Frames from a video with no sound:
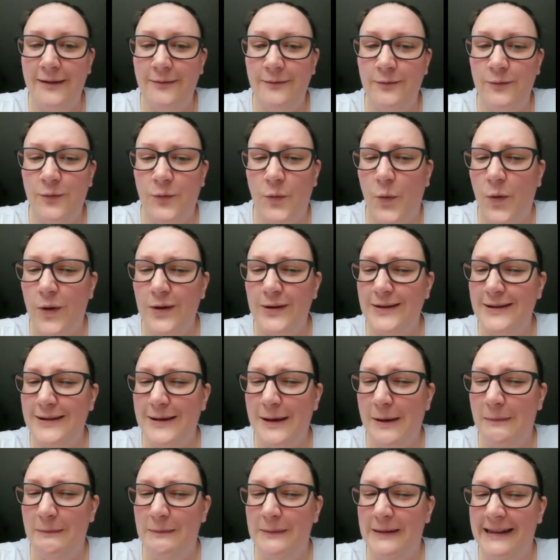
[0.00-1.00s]
what does that
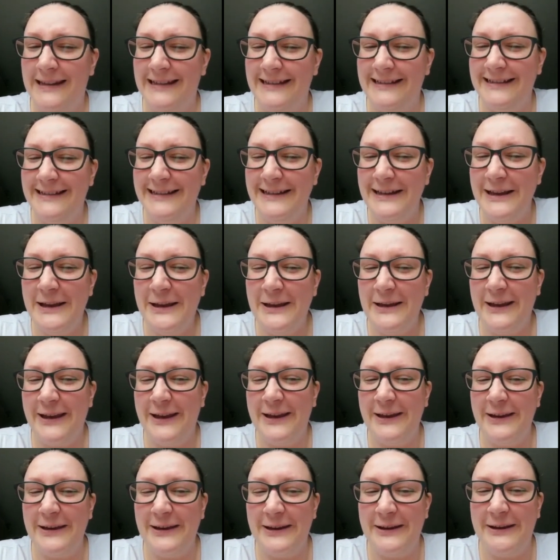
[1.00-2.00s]

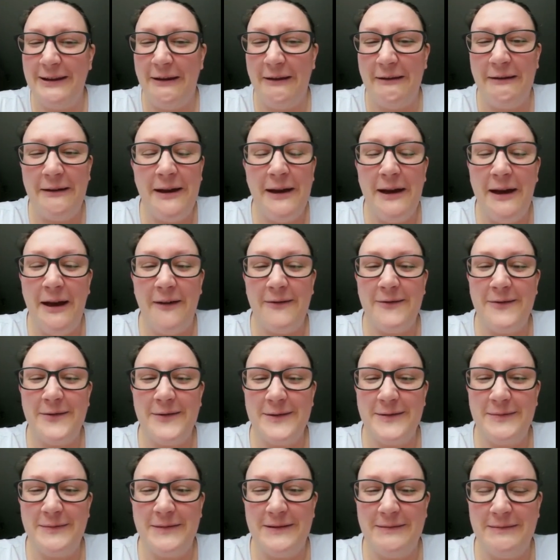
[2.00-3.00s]
mean? You know, I've
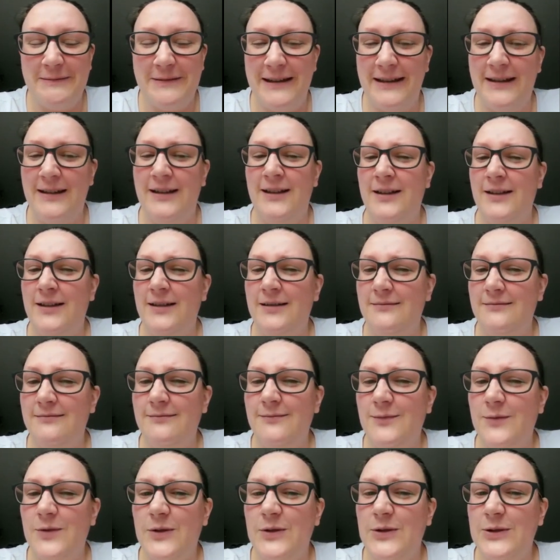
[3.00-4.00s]
always been a bit,
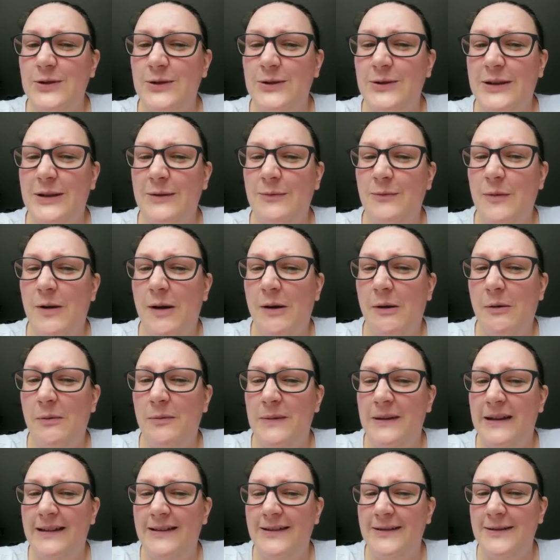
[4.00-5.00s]
what does looking well
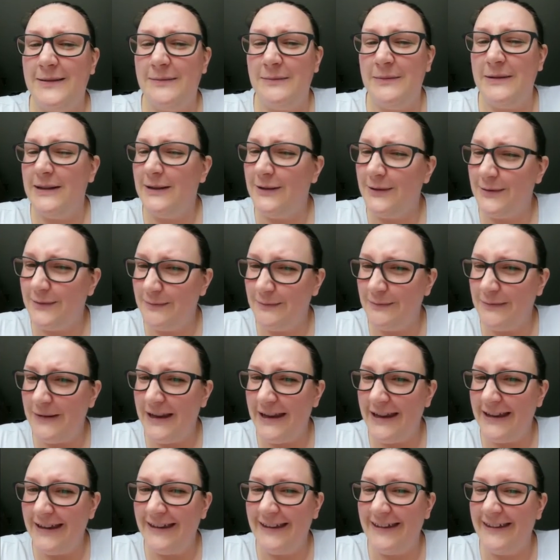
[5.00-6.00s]
mean? Does it mean I look
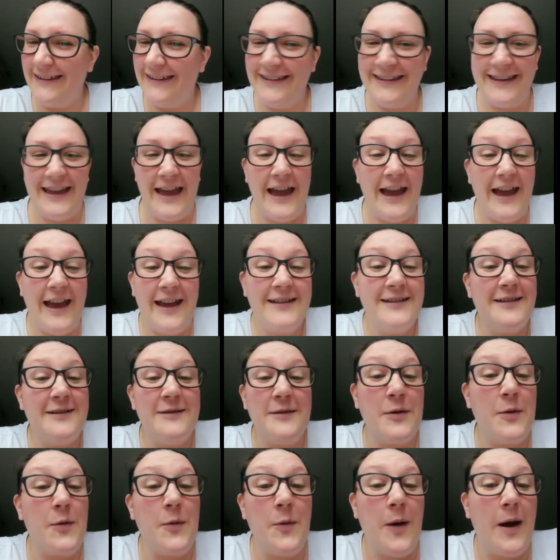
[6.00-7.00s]
big? I don't
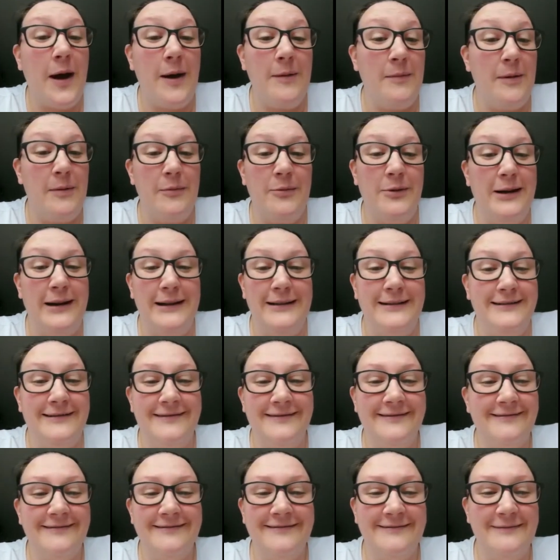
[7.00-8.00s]
know why my brain,
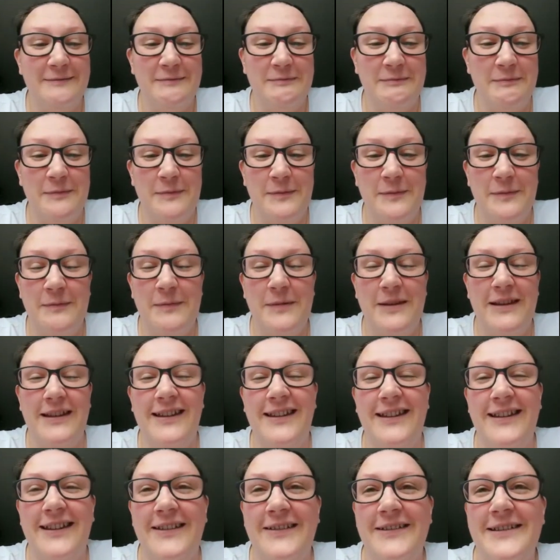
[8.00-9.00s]
you
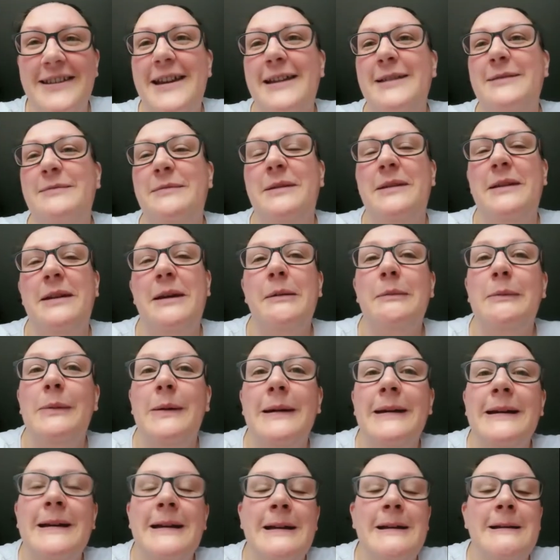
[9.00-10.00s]
know, texts me there, but
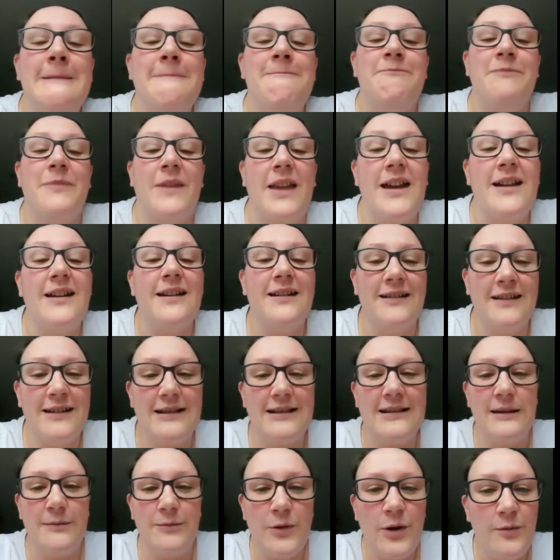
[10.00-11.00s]
I can
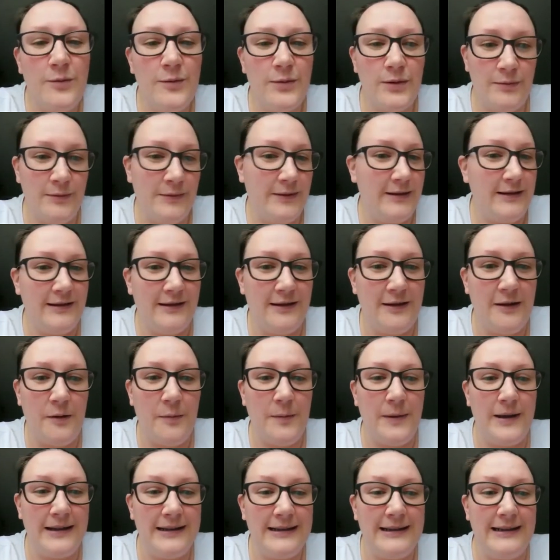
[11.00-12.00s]
accept compliments a lot
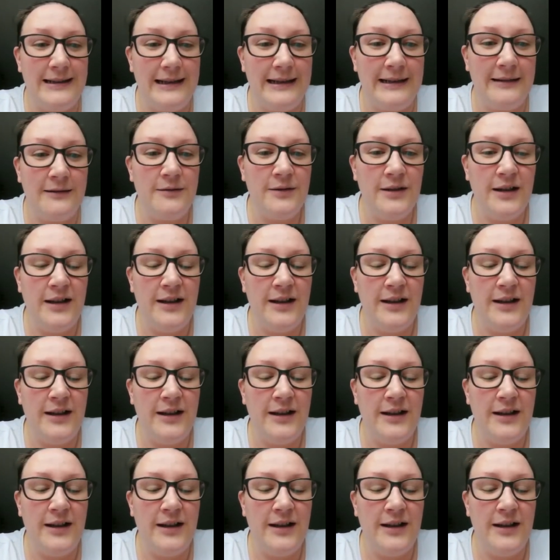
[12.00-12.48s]
better now,